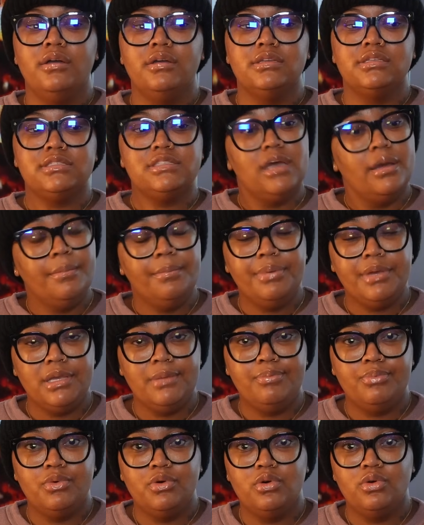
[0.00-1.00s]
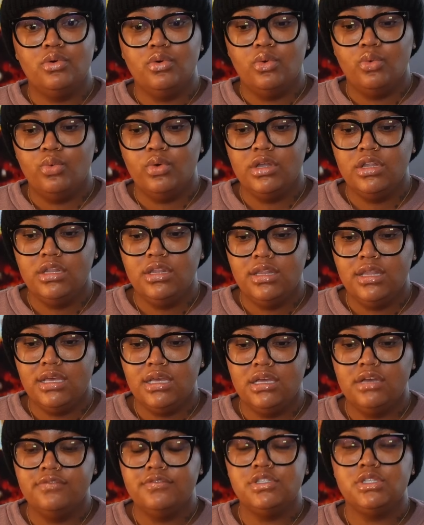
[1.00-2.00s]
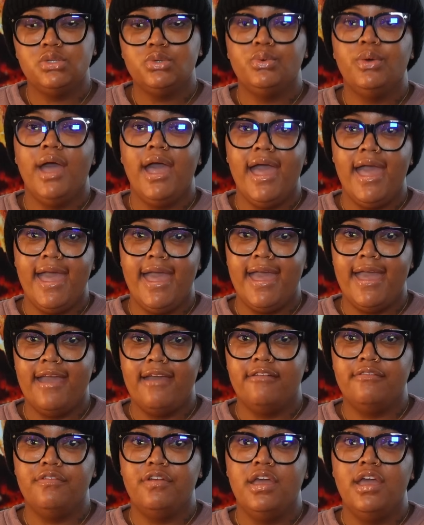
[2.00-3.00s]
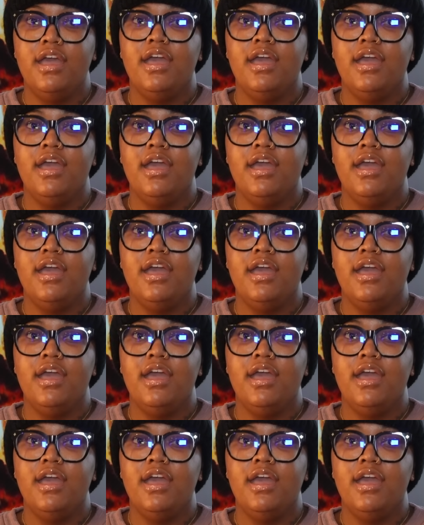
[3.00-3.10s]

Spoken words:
some people would love to have,